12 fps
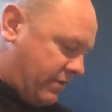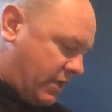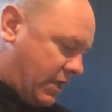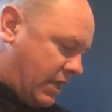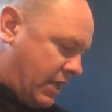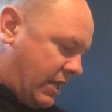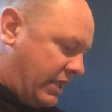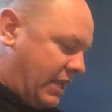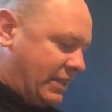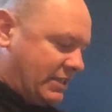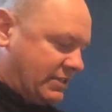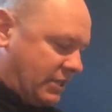and
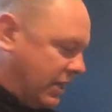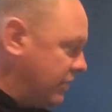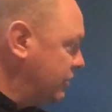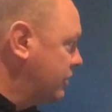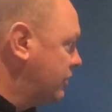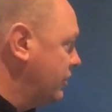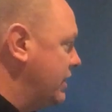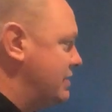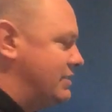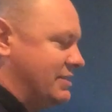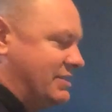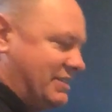again, that's 100
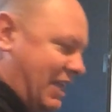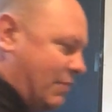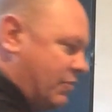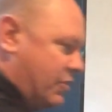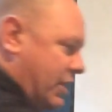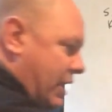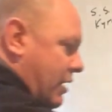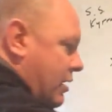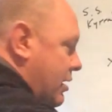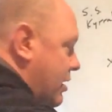degrees. Same thing